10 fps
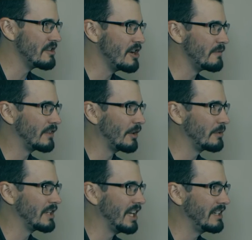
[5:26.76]
know if it's
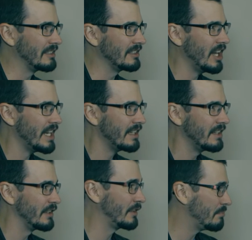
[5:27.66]
okay to like
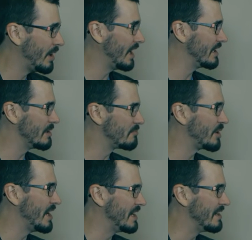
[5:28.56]
this part of your
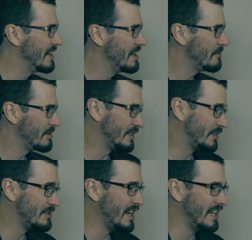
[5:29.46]
brain, which is
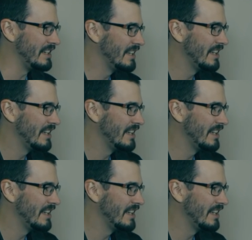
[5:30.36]
great.